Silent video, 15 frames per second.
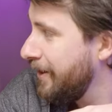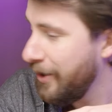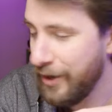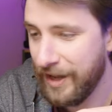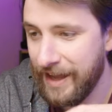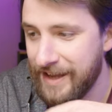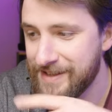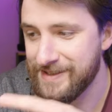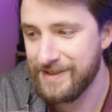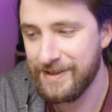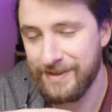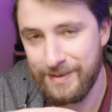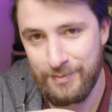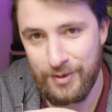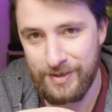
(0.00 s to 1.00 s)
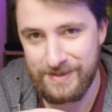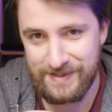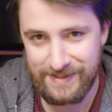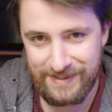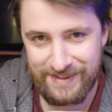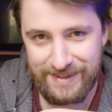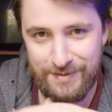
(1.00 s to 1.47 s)
Okay, so the
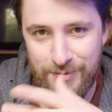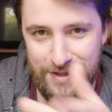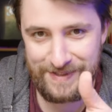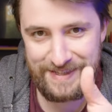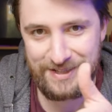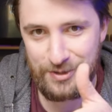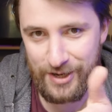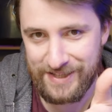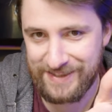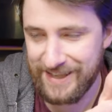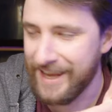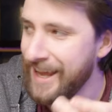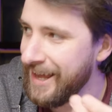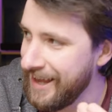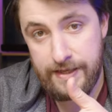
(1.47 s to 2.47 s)
mute's, the mute's interesting.